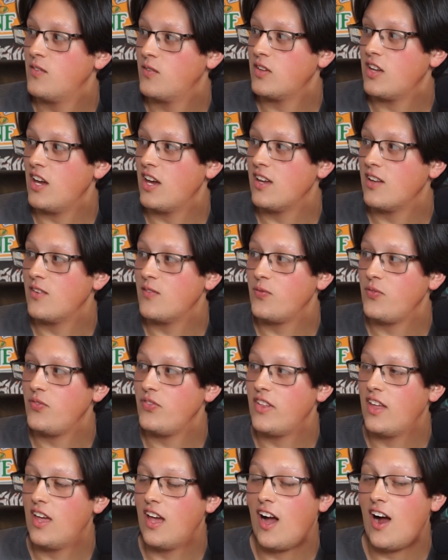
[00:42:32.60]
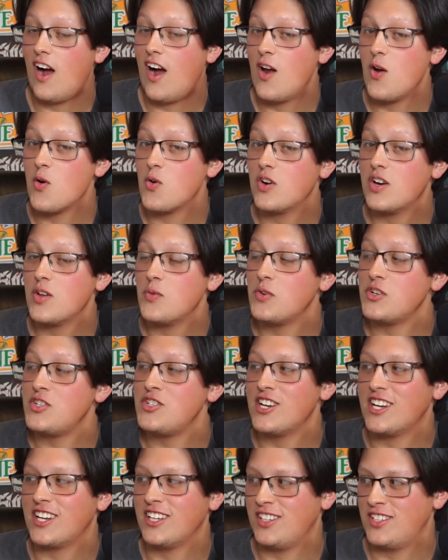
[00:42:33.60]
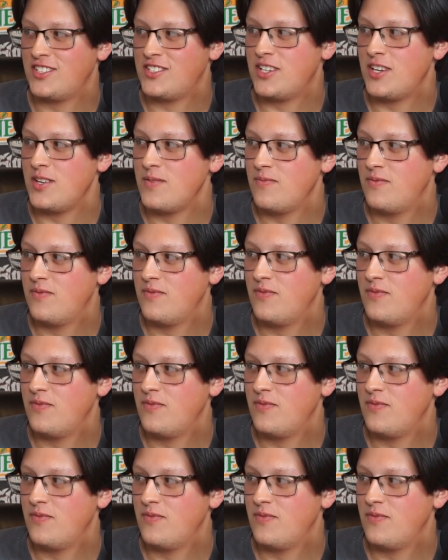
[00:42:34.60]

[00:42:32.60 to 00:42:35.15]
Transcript: Okay. I ordered it with chicken this time.